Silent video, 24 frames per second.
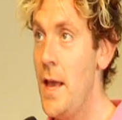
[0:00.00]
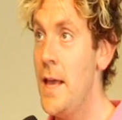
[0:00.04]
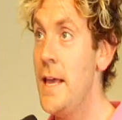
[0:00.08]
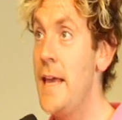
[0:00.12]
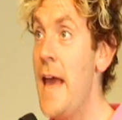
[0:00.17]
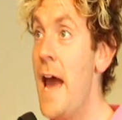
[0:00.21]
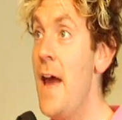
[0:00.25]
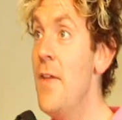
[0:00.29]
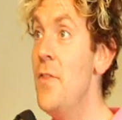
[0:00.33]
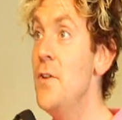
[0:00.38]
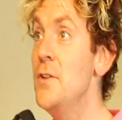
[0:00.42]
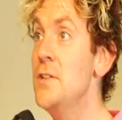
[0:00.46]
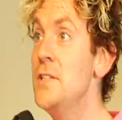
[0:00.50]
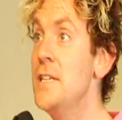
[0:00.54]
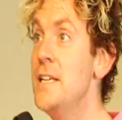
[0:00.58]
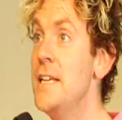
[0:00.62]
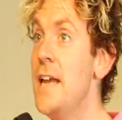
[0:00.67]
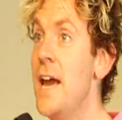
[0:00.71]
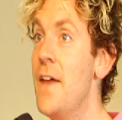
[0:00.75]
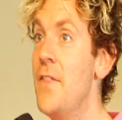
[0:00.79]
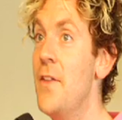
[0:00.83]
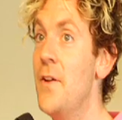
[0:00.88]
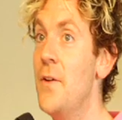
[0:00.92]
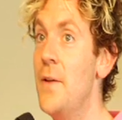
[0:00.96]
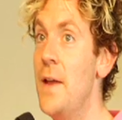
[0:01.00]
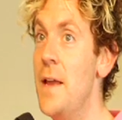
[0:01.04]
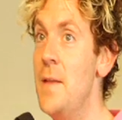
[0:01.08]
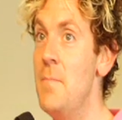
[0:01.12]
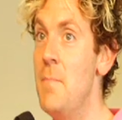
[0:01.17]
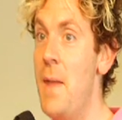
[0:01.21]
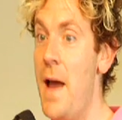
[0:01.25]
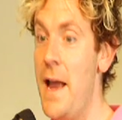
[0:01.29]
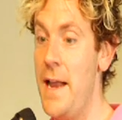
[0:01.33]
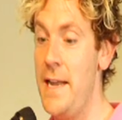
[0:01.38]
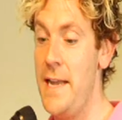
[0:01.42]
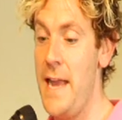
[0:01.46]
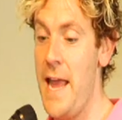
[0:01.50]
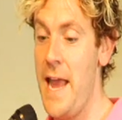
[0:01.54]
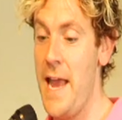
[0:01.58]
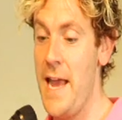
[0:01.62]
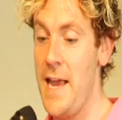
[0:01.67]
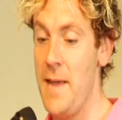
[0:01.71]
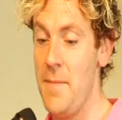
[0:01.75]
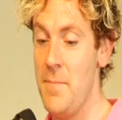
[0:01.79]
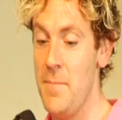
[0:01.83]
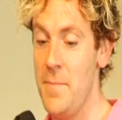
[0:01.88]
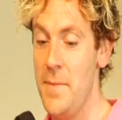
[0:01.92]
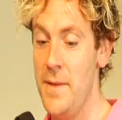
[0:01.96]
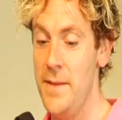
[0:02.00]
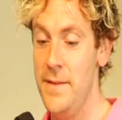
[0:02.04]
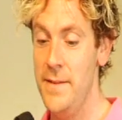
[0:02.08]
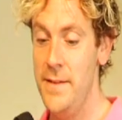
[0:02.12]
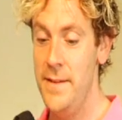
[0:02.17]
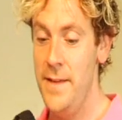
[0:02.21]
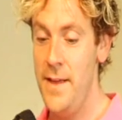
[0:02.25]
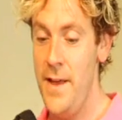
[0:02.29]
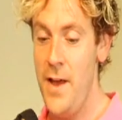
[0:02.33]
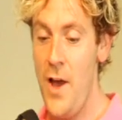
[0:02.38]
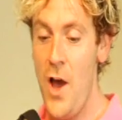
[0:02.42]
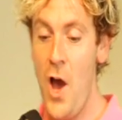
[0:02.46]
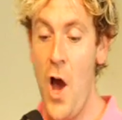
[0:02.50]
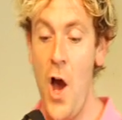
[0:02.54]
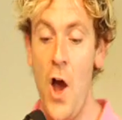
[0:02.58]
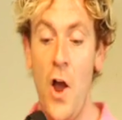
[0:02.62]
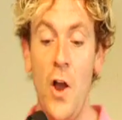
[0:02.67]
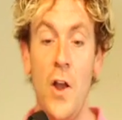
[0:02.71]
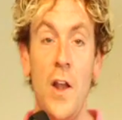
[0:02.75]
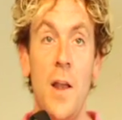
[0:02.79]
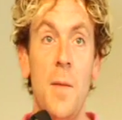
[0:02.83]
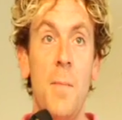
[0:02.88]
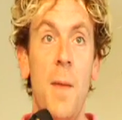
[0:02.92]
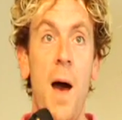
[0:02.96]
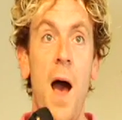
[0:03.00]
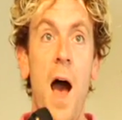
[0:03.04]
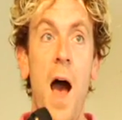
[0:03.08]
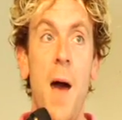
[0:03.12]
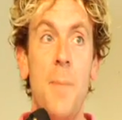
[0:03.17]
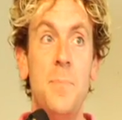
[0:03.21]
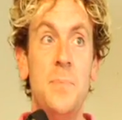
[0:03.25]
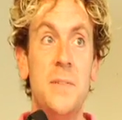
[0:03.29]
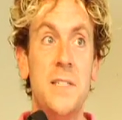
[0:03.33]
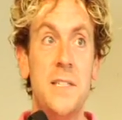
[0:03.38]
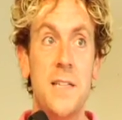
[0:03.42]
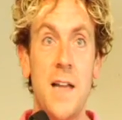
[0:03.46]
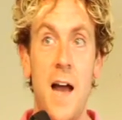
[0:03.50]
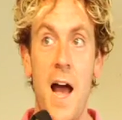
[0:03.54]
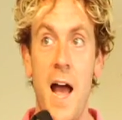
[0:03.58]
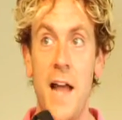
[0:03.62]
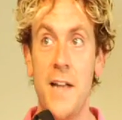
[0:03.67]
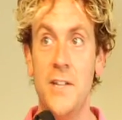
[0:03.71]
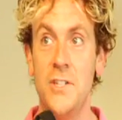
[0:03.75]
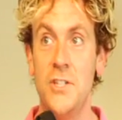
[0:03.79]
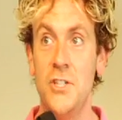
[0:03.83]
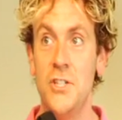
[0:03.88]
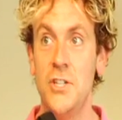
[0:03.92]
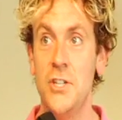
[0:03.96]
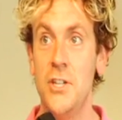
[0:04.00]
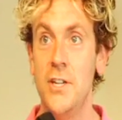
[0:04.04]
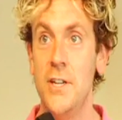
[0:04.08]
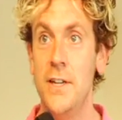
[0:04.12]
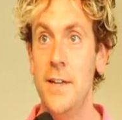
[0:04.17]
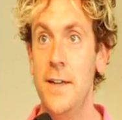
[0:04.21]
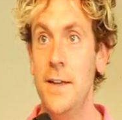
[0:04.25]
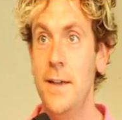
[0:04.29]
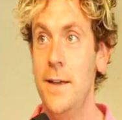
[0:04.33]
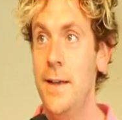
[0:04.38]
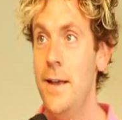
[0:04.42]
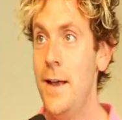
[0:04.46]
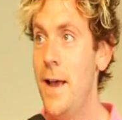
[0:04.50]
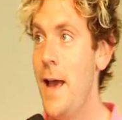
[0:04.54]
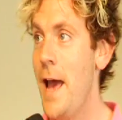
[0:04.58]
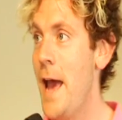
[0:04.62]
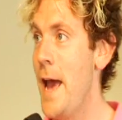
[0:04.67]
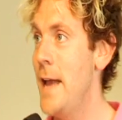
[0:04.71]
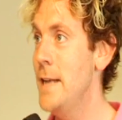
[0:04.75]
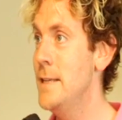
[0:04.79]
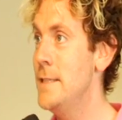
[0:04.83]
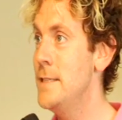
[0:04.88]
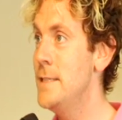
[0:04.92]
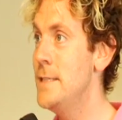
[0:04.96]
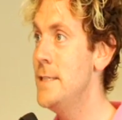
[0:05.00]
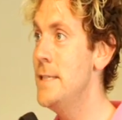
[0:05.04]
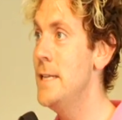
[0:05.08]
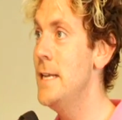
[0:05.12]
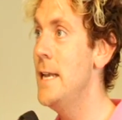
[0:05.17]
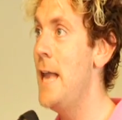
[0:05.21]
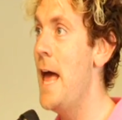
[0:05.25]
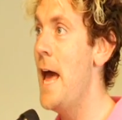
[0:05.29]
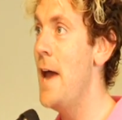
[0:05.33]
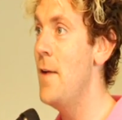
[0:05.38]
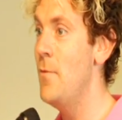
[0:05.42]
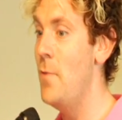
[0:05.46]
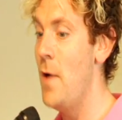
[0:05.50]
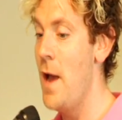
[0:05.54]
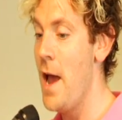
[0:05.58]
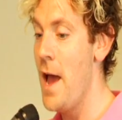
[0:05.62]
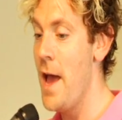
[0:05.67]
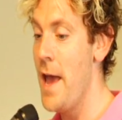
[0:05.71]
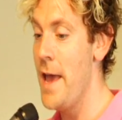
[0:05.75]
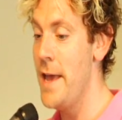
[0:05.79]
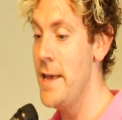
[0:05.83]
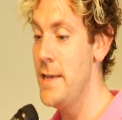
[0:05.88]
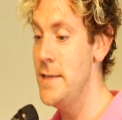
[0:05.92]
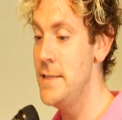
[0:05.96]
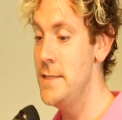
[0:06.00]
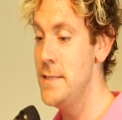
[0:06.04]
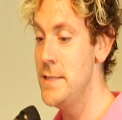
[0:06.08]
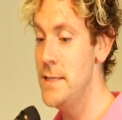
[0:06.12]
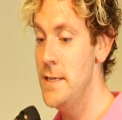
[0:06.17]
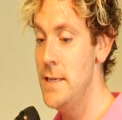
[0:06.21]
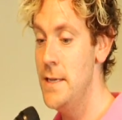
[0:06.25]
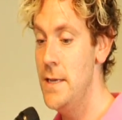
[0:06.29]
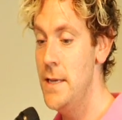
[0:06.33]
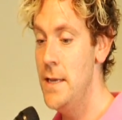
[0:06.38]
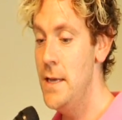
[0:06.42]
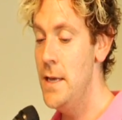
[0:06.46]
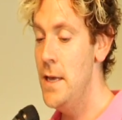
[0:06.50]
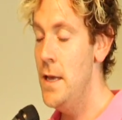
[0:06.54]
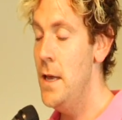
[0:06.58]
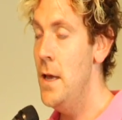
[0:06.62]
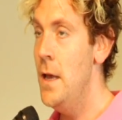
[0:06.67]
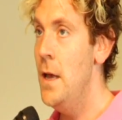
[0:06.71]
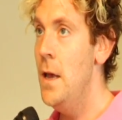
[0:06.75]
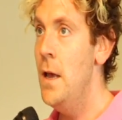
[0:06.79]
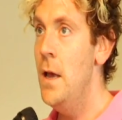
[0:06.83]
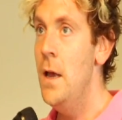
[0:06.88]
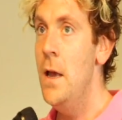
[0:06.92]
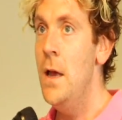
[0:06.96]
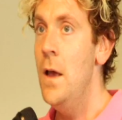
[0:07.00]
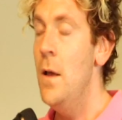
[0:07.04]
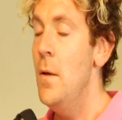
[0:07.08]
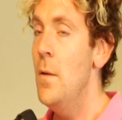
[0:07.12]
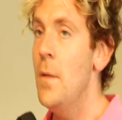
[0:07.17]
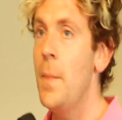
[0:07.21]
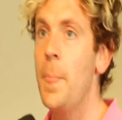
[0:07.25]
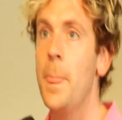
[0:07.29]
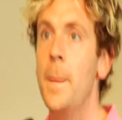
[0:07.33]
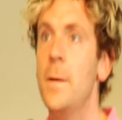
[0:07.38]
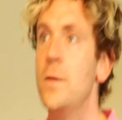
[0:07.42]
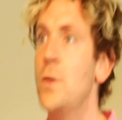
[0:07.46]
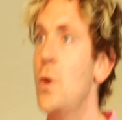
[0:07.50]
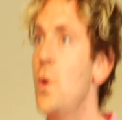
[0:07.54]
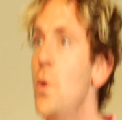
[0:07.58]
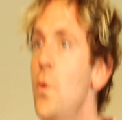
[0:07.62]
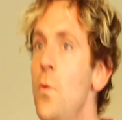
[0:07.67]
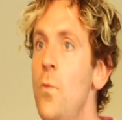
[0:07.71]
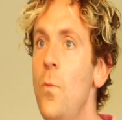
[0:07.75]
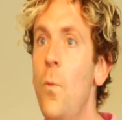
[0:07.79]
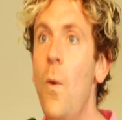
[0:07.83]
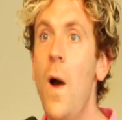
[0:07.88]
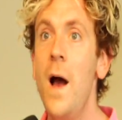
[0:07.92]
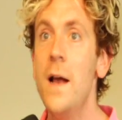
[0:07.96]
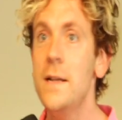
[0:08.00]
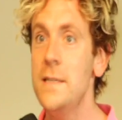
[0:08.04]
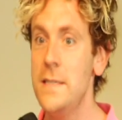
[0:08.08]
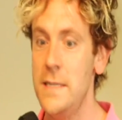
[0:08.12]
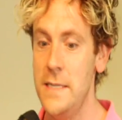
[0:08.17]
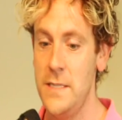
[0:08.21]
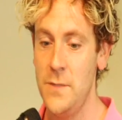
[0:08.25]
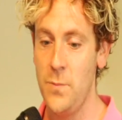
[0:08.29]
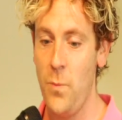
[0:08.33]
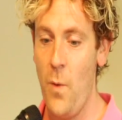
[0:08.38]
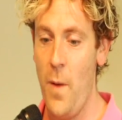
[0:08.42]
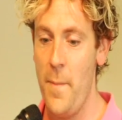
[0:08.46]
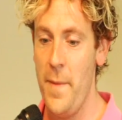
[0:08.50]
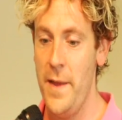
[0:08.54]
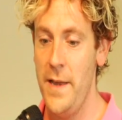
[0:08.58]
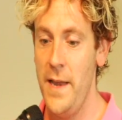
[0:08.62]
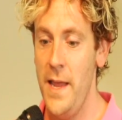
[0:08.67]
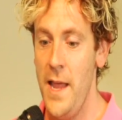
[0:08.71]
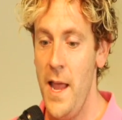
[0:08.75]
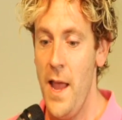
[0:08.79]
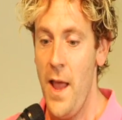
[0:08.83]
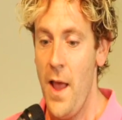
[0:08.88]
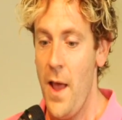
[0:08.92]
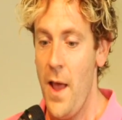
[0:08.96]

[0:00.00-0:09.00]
Gather together in my name, Harlem hopscotch, and still I rise. Who was this woman?